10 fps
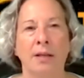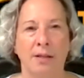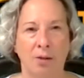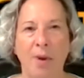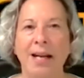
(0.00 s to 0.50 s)

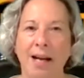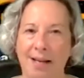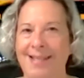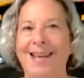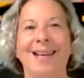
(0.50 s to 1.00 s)
to make a
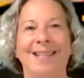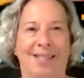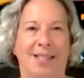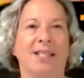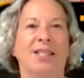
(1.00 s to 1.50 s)

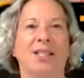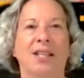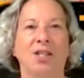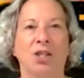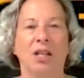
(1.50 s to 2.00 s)
yes
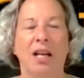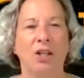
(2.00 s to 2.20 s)
decision,